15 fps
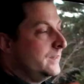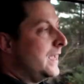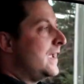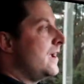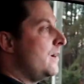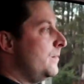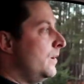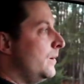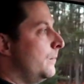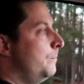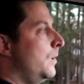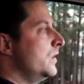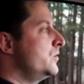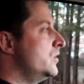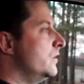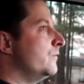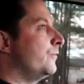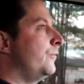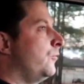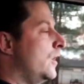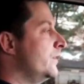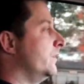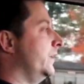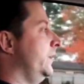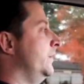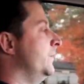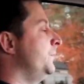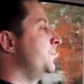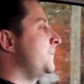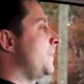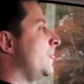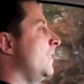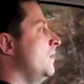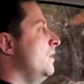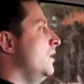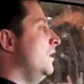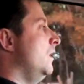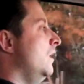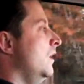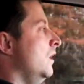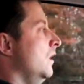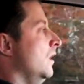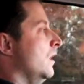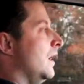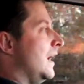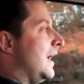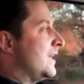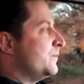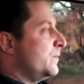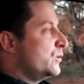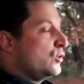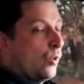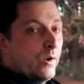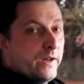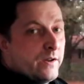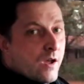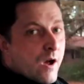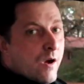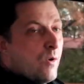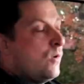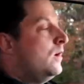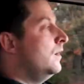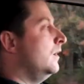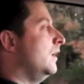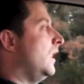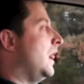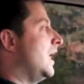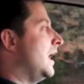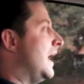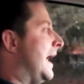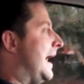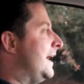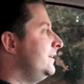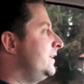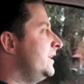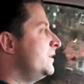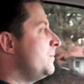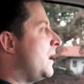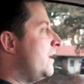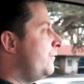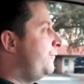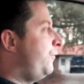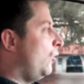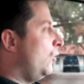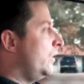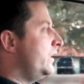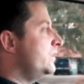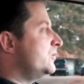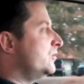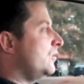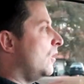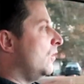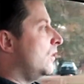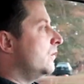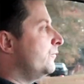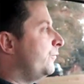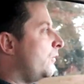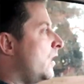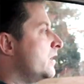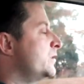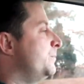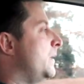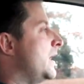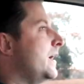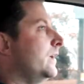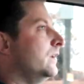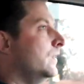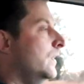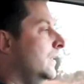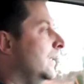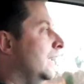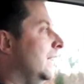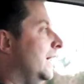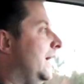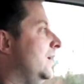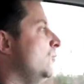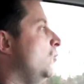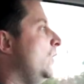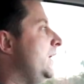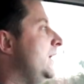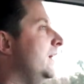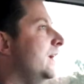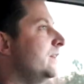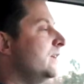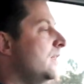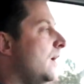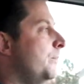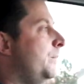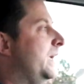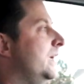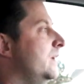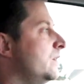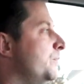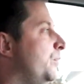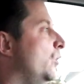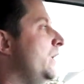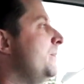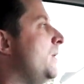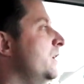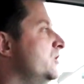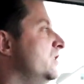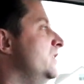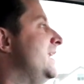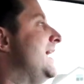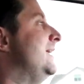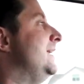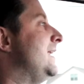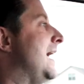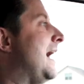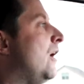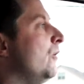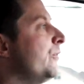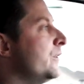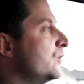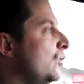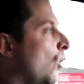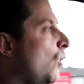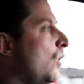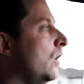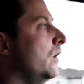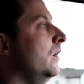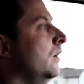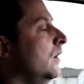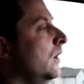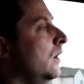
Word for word: damn budget friendly. As majority know, I did my full install on Frostbite and we ended up being pretty much netted out the door